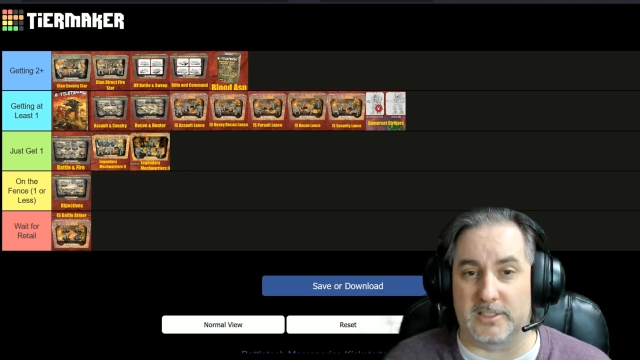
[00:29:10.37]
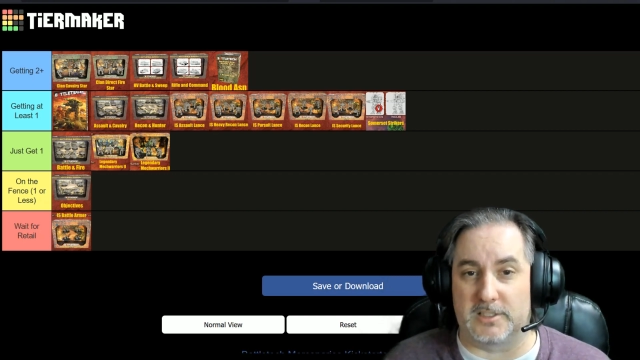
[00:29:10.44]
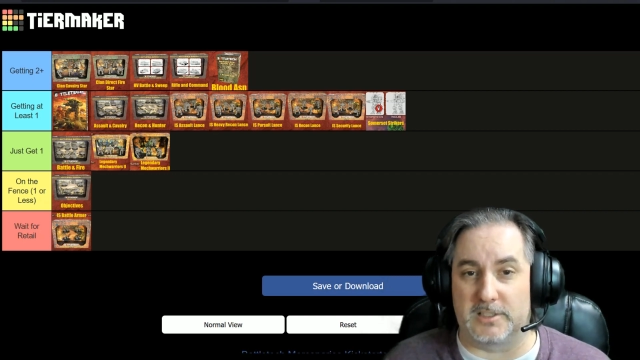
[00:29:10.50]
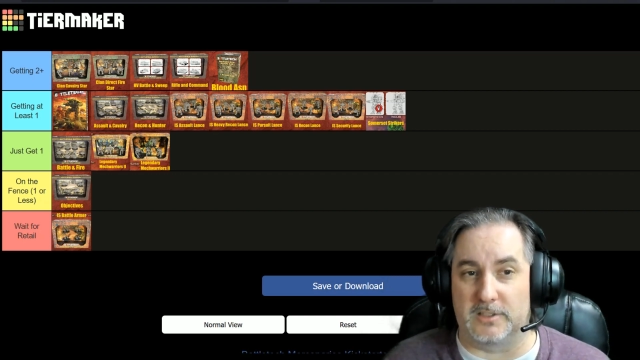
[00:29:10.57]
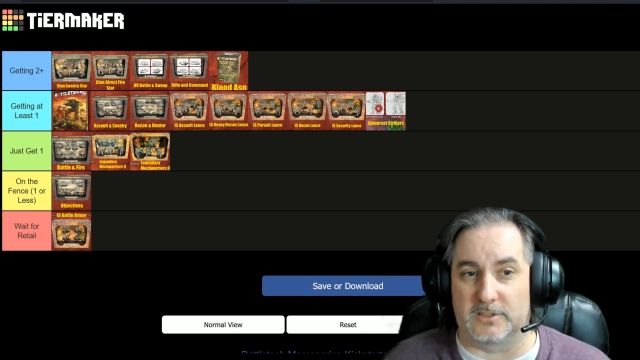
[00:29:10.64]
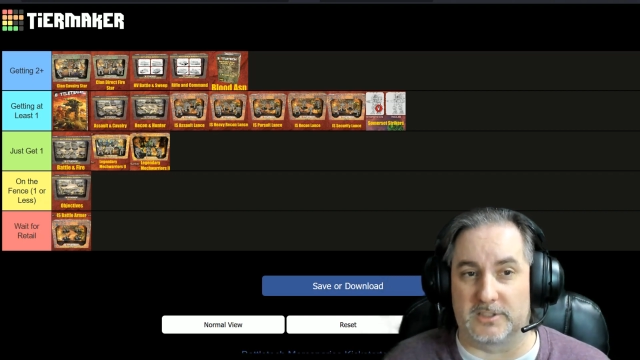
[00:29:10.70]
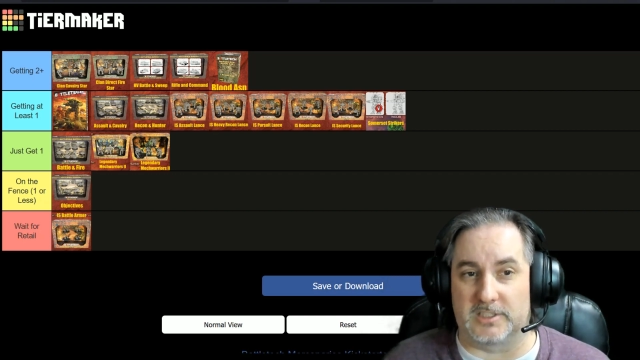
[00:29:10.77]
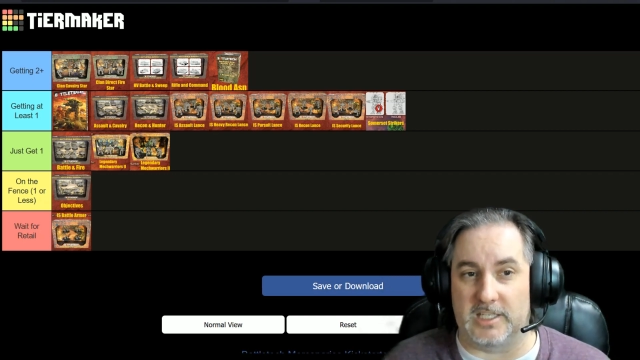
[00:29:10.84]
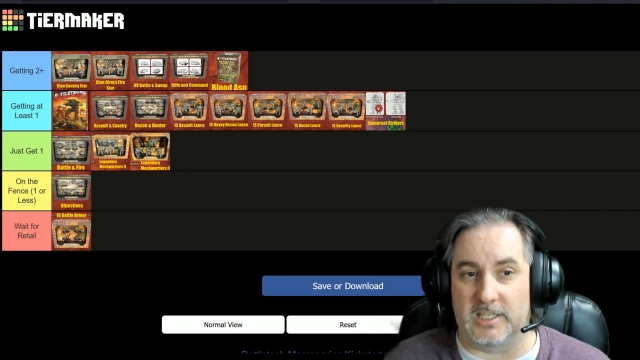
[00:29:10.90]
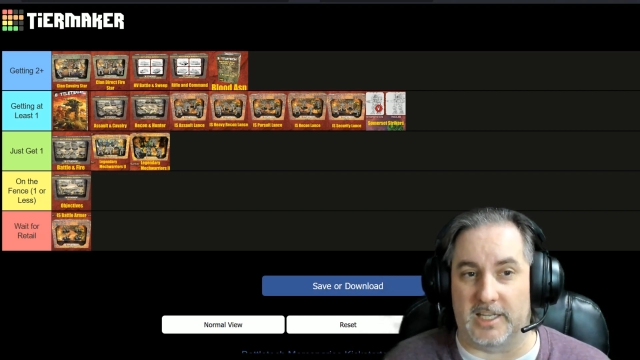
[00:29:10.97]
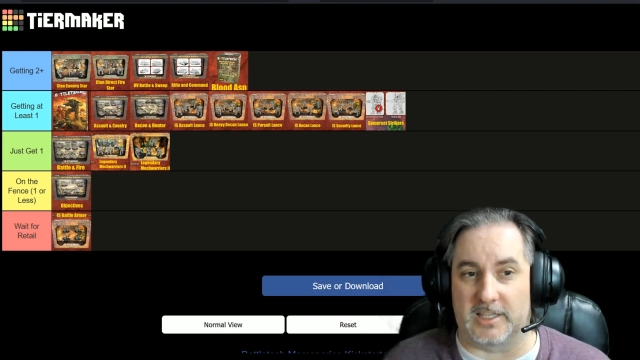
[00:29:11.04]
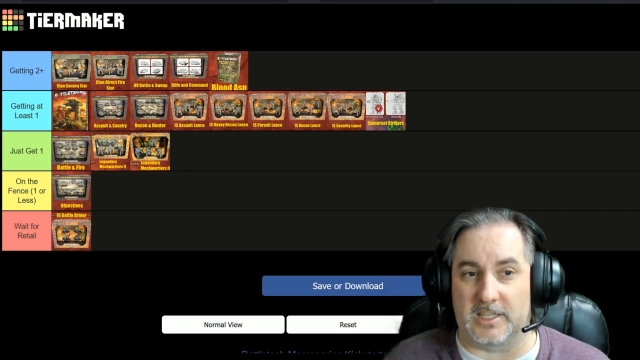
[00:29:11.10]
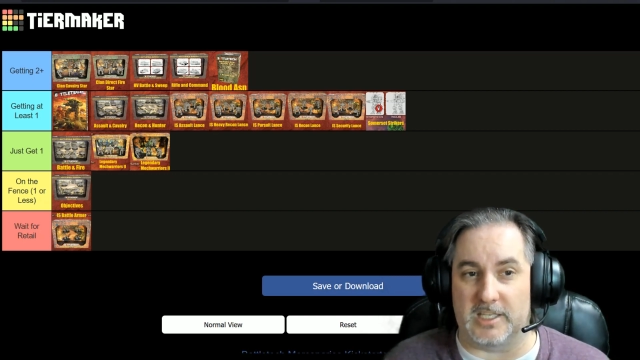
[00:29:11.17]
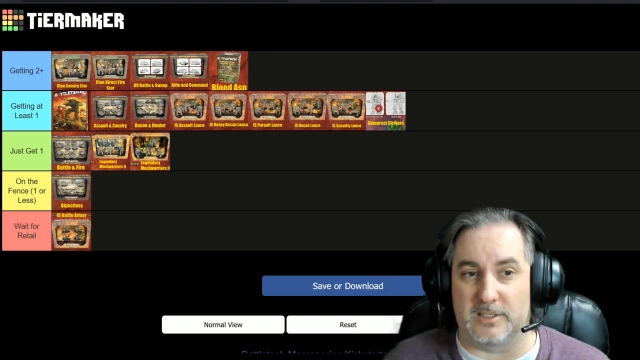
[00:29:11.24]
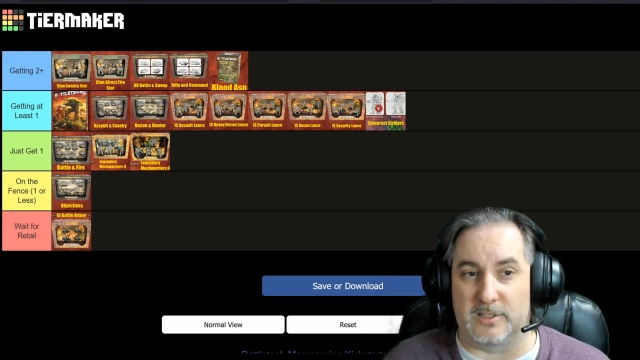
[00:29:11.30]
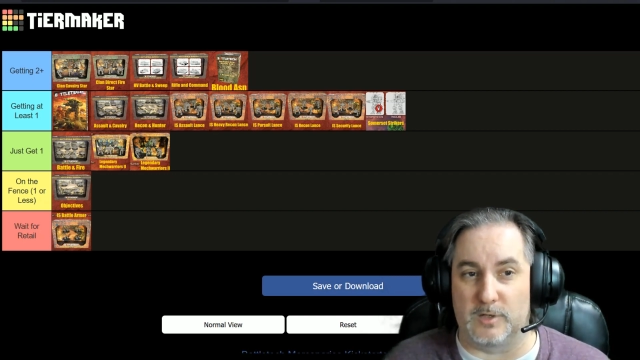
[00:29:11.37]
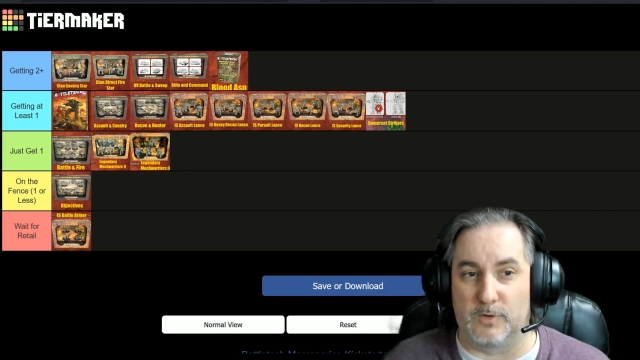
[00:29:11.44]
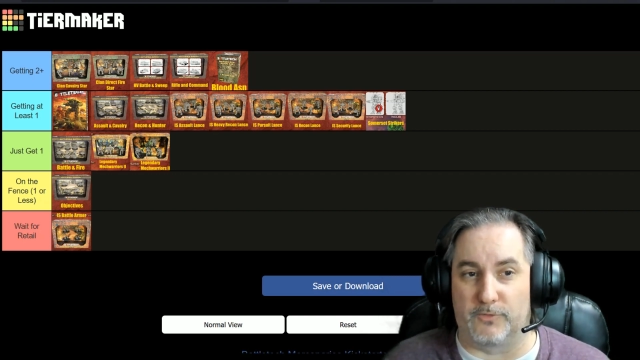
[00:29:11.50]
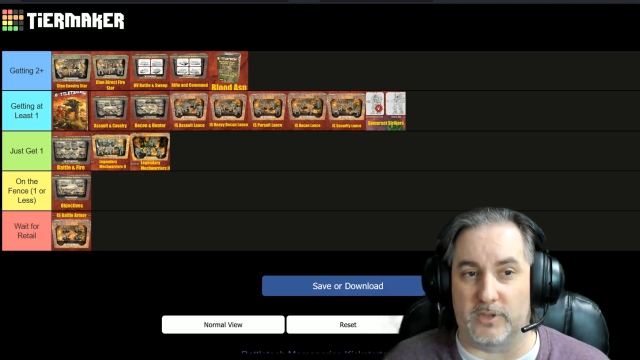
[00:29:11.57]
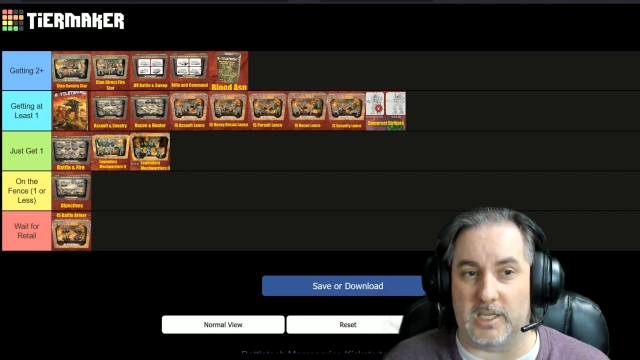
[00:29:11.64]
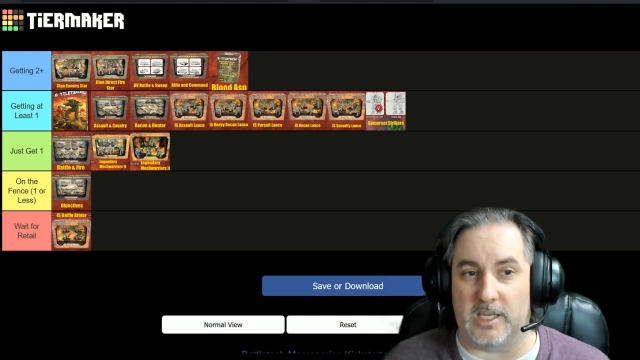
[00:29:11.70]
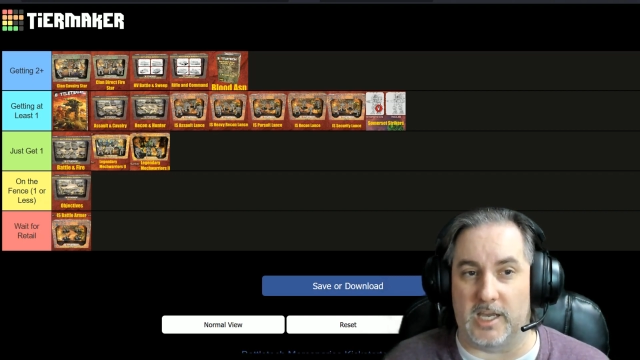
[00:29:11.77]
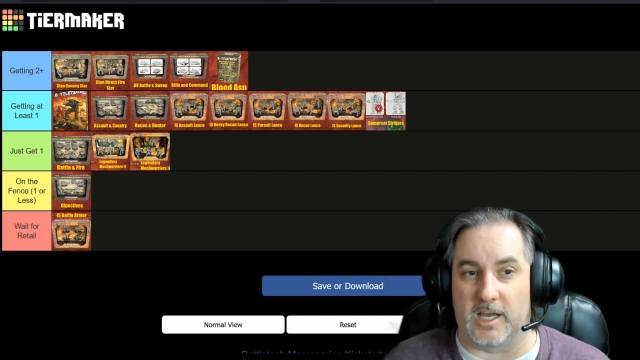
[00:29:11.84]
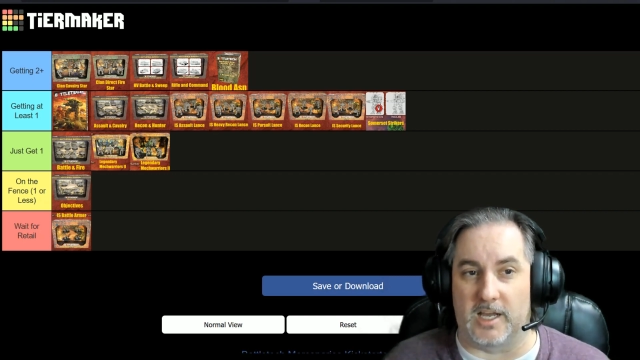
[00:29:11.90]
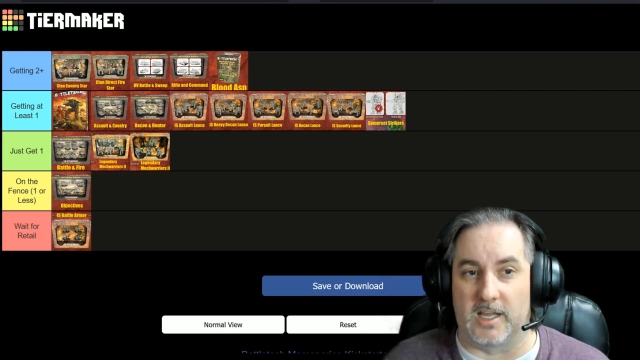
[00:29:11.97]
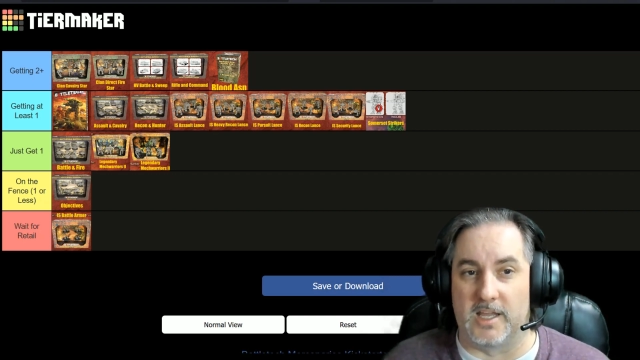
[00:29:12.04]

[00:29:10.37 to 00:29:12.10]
You'll see like the 2 for the